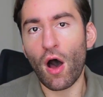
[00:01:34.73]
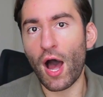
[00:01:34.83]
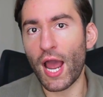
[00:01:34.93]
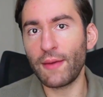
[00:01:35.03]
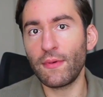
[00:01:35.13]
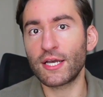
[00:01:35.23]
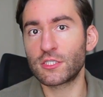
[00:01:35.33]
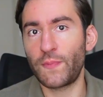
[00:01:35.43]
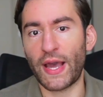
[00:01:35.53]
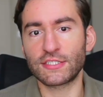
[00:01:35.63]
I'm
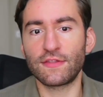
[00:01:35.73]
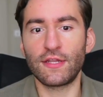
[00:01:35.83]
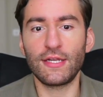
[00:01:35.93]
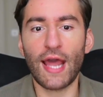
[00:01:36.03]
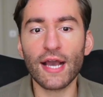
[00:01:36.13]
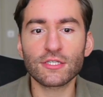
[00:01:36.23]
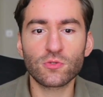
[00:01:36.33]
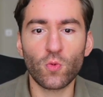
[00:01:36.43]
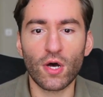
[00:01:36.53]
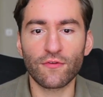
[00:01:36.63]
expecting the
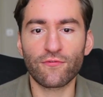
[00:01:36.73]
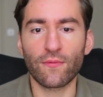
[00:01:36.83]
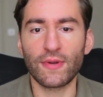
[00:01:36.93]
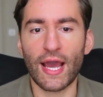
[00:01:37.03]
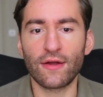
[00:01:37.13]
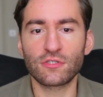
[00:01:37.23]
next one from now